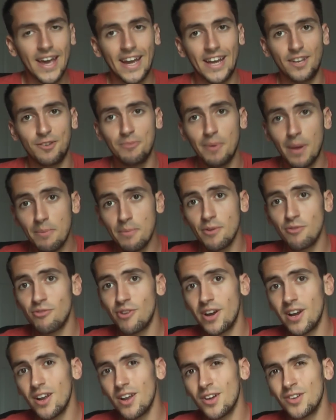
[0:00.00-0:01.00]
it's made me
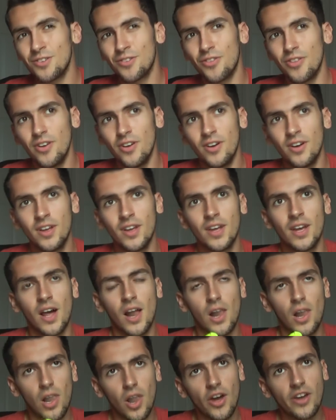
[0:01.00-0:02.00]
realise that
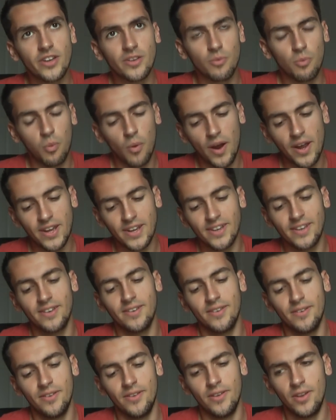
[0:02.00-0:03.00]

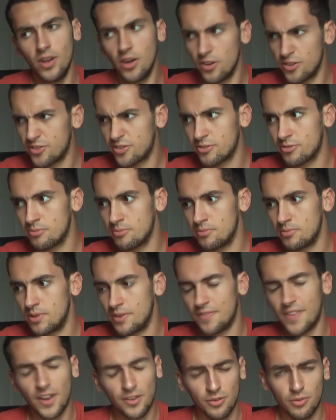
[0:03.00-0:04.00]
lightweightness,
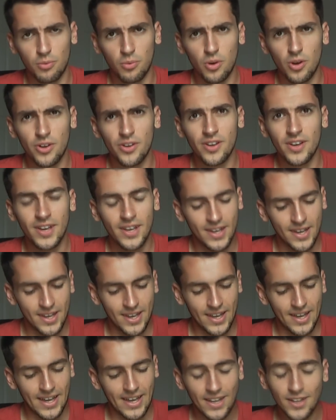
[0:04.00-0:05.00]
if that's a word,
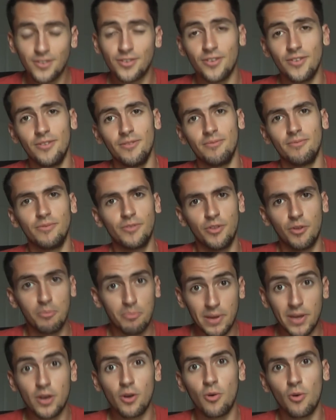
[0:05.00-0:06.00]
isn't the
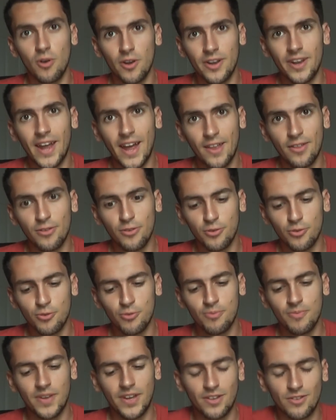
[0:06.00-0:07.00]
be all and end all.
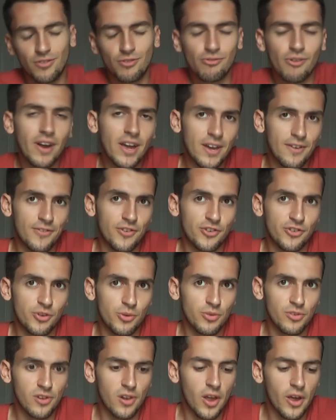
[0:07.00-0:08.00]
It's great if a
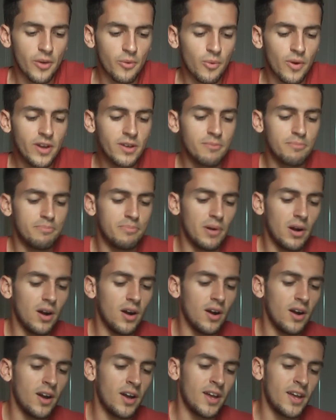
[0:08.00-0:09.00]
shoe is lightweight,
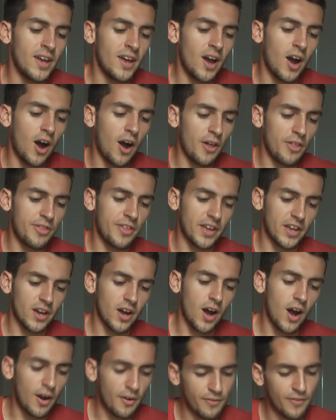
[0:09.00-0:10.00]
but I think
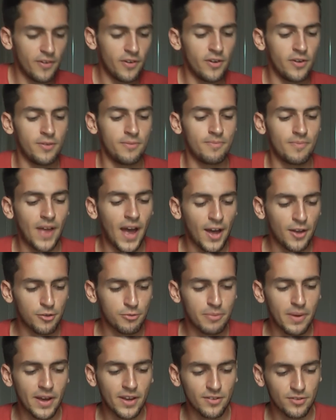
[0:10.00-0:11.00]
other
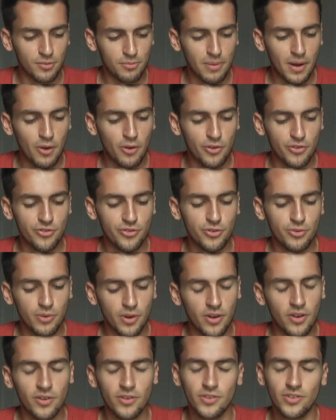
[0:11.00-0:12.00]
aspects about a shoe
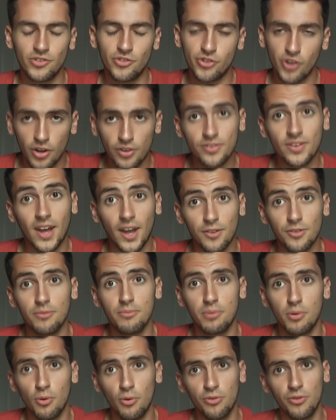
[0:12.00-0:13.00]
are just as
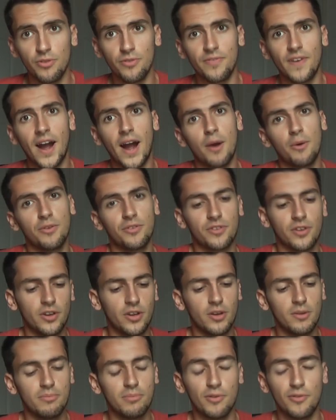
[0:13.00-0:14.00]
important for how it's going
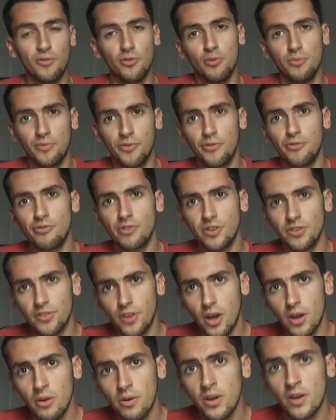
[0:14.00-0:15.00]
to perform for
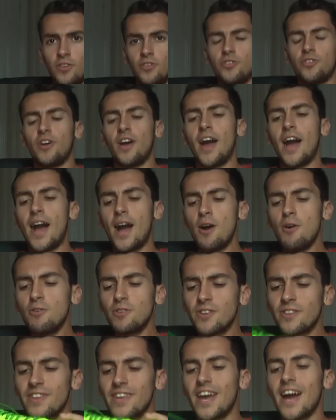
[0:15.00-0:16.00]
freestyle. So how
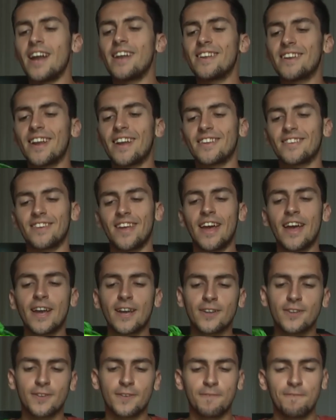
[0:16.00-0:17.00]
did the Adidas
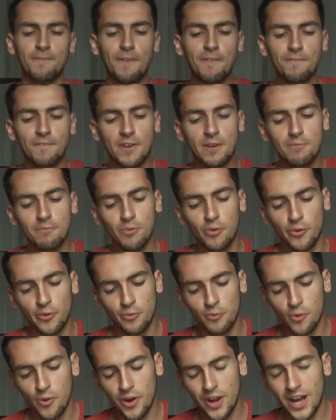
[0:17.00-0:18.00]
X
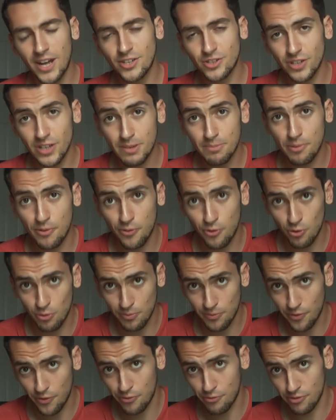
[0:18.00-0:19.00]
15.1 actually perform
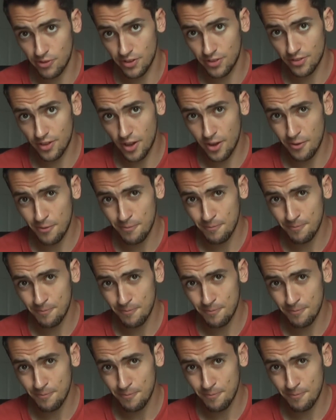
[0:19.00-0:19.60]
for freestyle?